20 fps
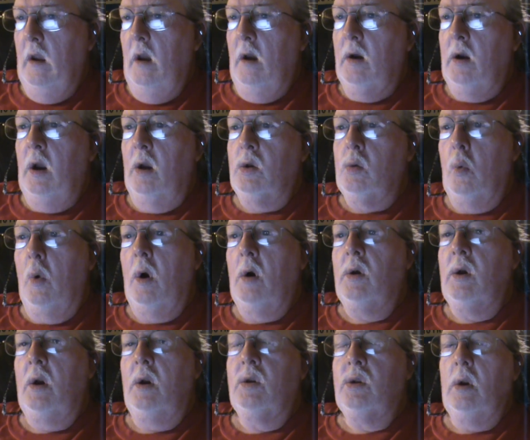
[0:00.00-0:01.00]
Because where
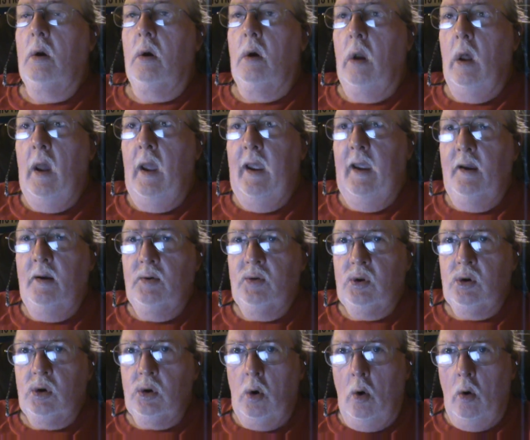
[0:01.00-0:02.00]
does lying
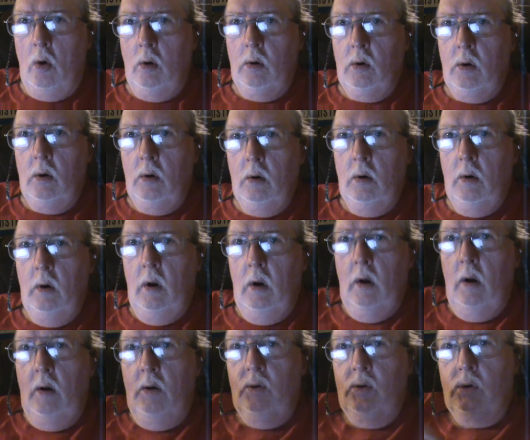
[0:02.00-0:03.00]
start?
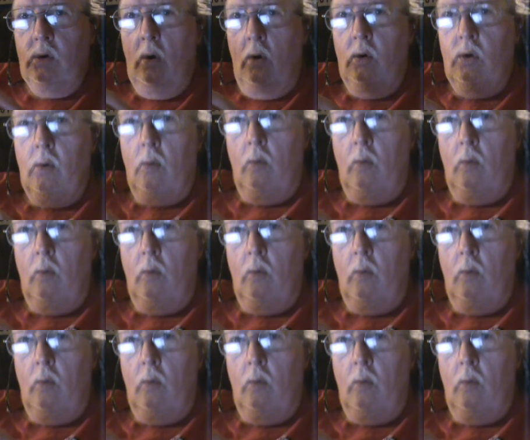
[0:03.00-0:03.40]
Starts